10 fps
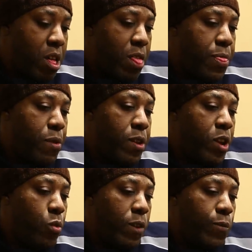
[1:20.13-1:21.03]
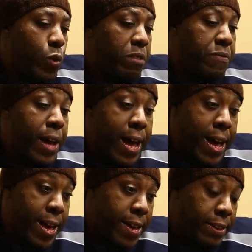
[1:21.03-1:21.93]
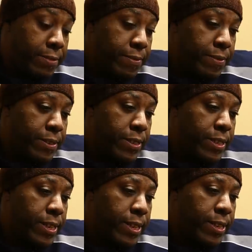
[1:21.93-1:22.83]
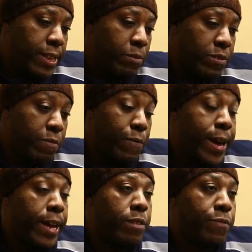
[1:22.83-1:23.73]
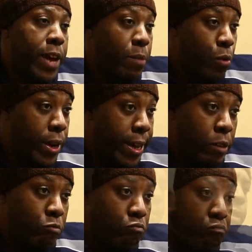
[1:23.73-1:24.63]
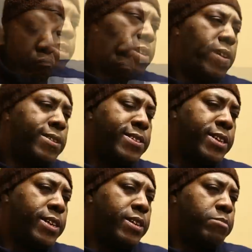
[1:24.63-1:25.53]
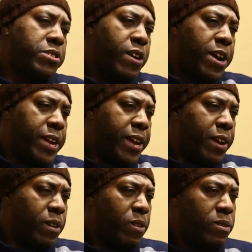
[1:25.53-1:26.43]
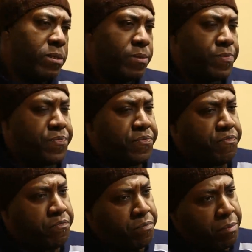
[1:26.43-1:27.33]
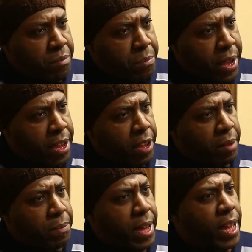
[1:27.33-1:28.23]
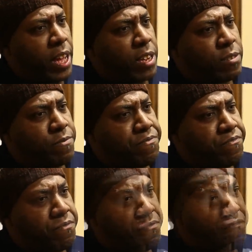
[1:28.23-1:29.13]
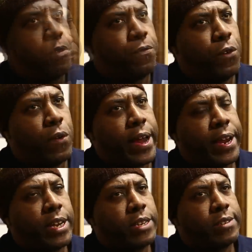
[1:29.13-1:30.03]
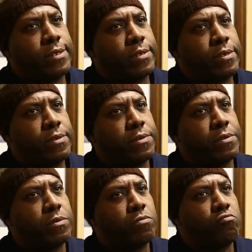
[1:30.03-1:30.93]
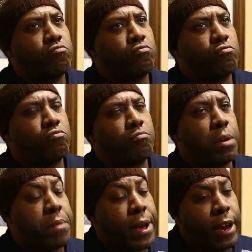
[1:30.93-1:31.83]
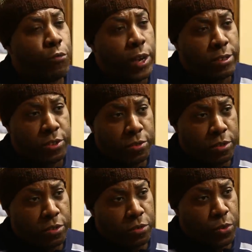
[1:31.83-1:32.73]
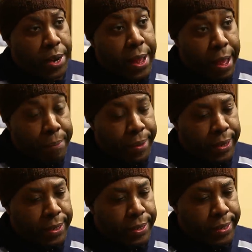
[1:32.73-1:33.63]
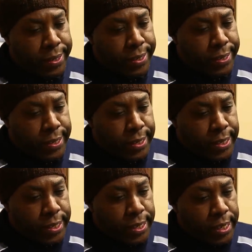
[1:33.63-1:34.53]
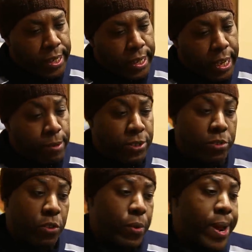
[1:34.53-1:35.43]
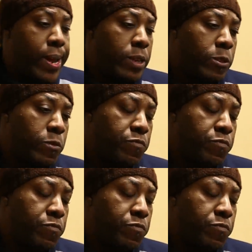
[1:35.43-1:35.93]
thirty, one forty-five, there was a fight, fight broke out. And all of a sudden I'm starting to hear bang, bang. Before I could, my mind registered to what happened, I was on the ground.